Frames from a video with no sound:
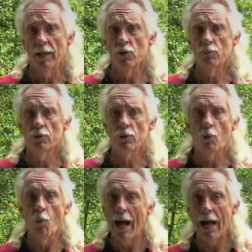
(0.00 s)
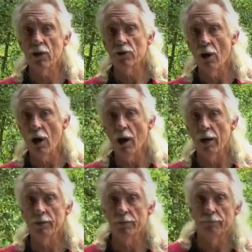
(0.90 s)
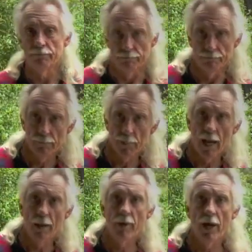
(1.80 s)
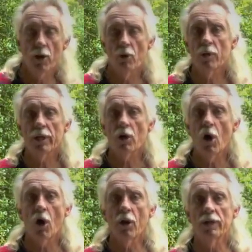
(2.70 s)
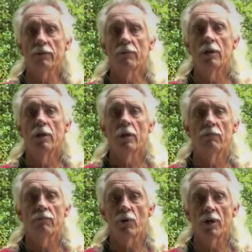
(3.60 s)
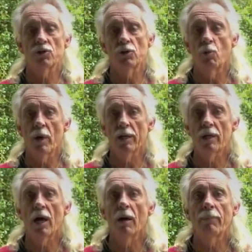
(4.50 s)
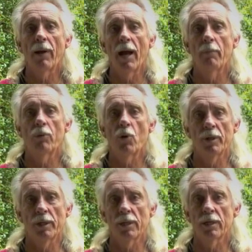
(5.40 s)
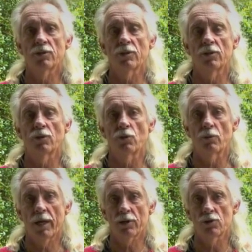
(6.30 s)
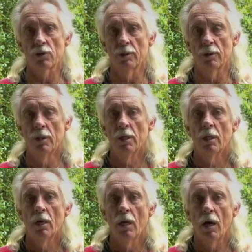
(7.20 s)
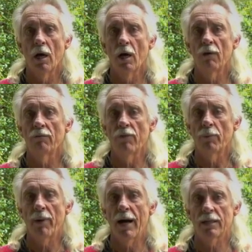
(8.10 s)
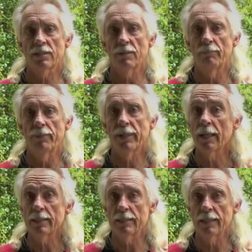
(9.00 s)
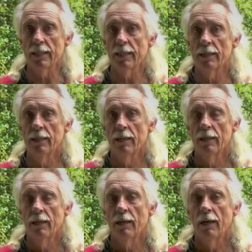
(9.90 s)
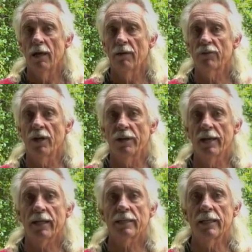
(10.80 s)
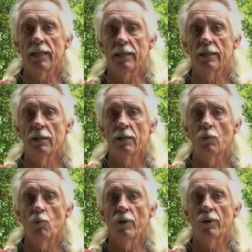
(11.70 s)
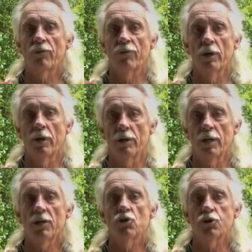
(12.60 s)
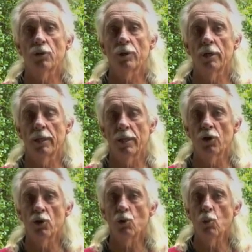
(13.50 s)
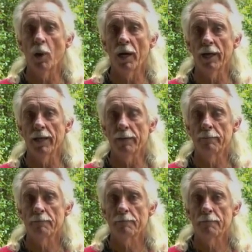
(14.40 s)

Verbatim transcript: In my new book, Wild Heart, I'm not only calling for us to wake up, I'm pointing us in the direction of the possibility of connecting with nature in a new way.